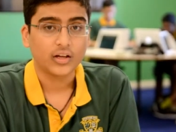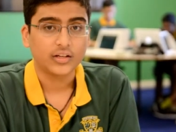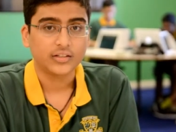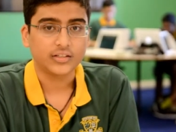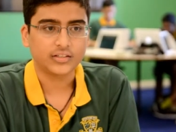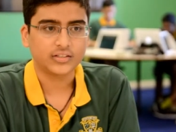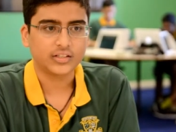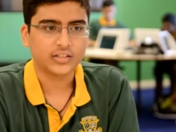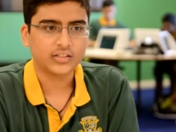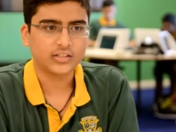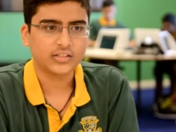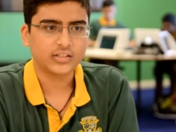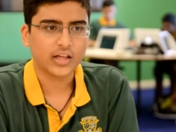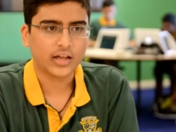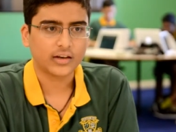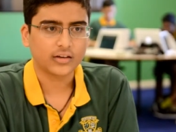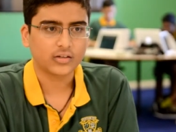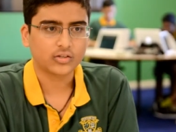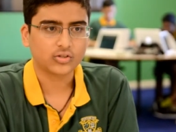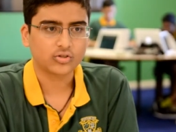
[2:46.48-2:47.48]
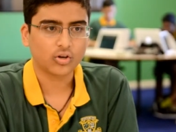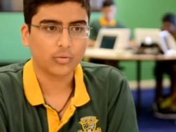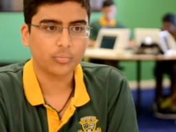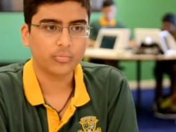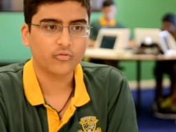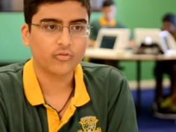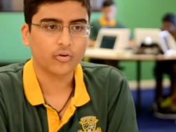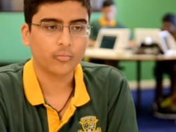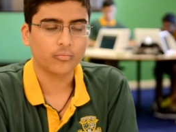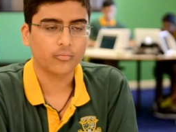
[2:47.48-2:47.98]
diseases that stop you
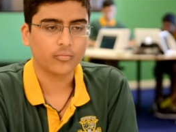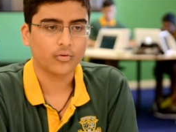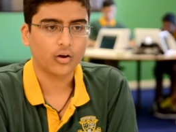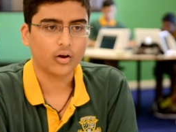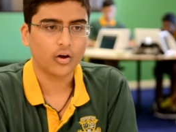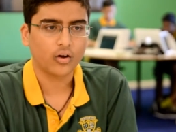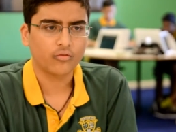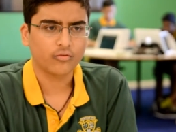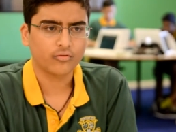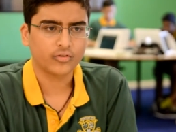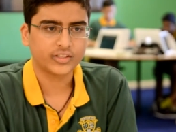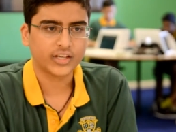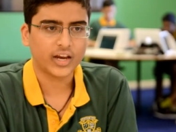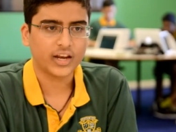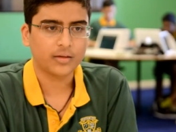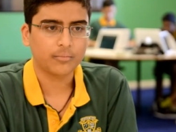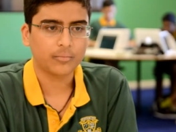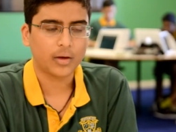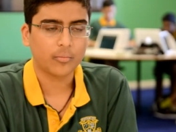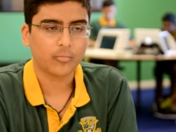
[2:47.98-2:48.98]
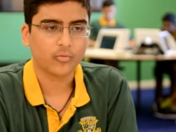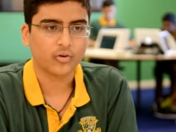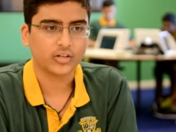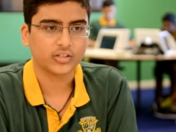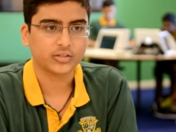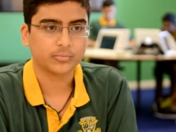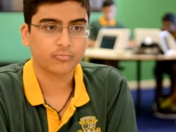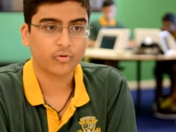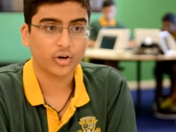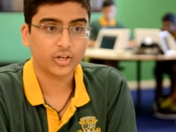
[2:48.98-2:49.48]
from retaining
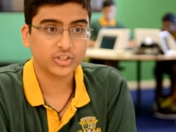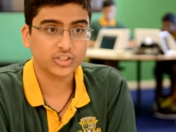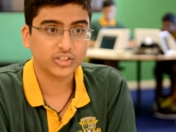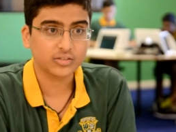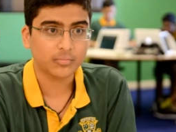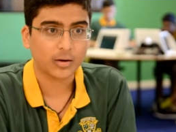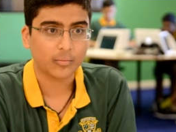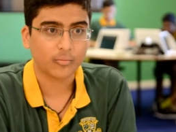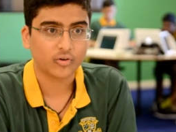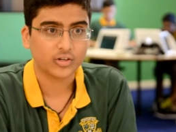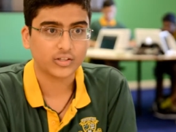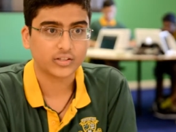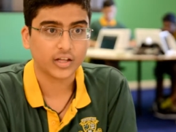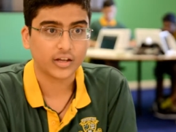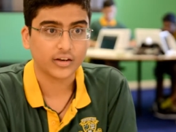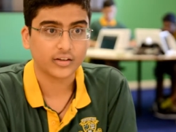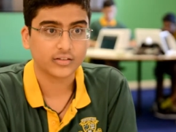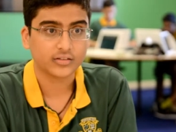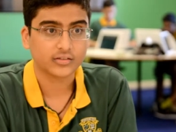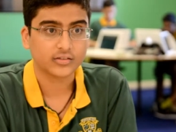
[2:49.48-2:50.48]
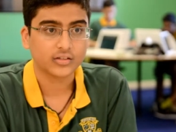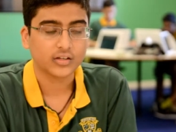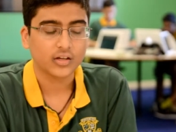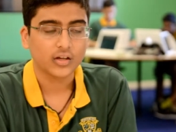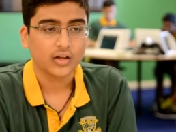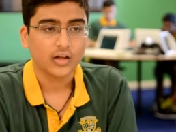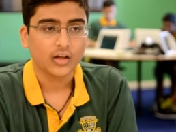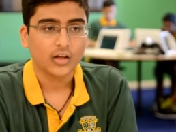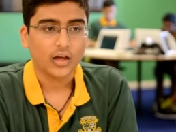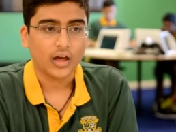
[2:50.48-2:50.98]
memories, precious memories that is.
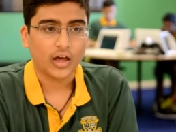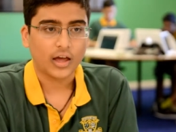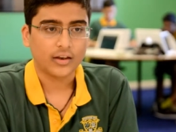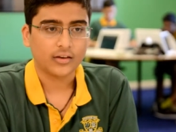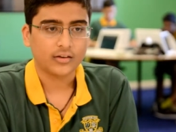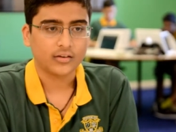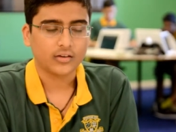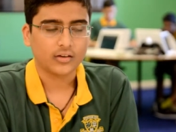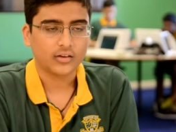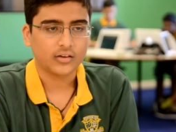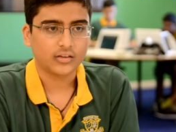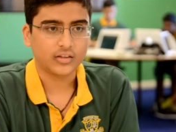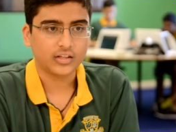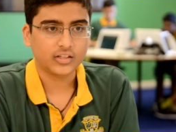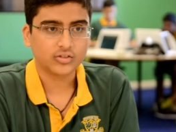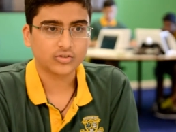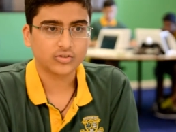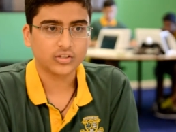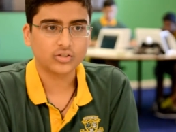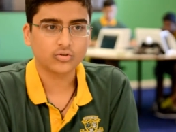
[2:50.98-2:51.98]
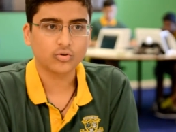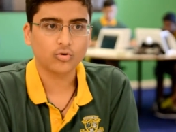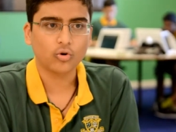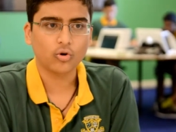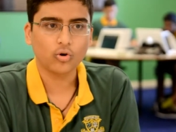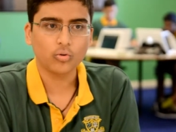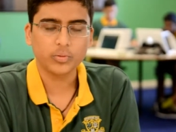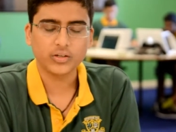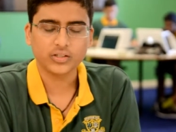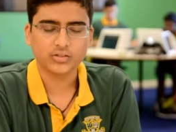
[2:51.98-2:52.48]
And this could
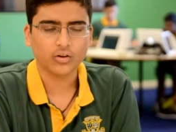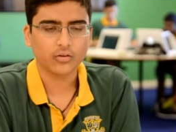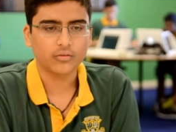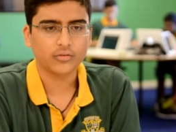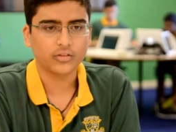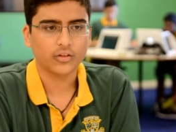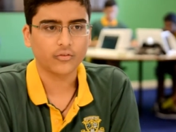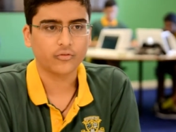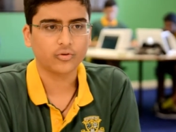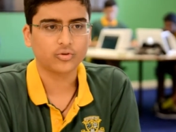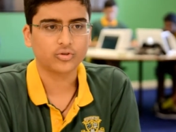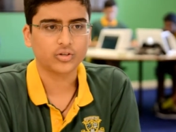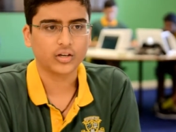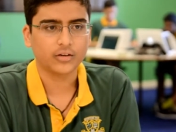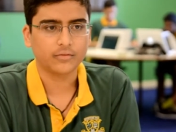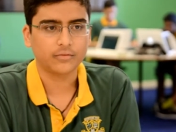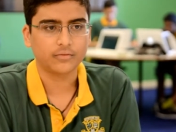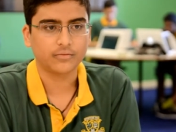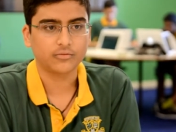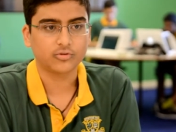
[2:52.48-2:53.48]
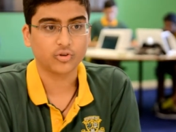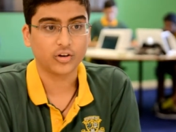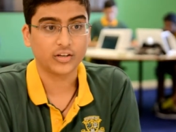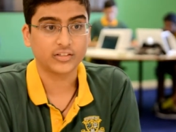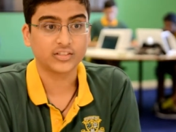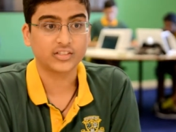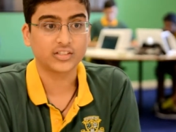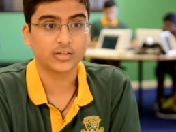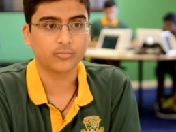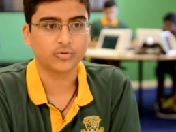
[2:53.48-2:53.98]
all be solved in the future if
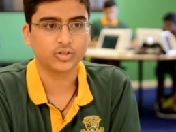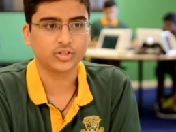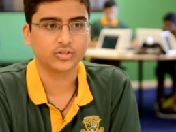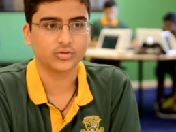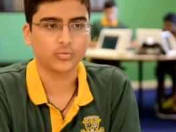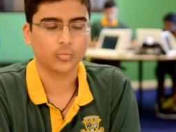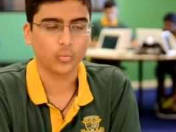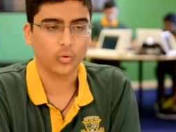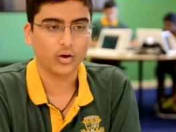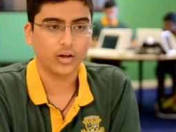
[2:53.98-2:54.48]
transistor bridge were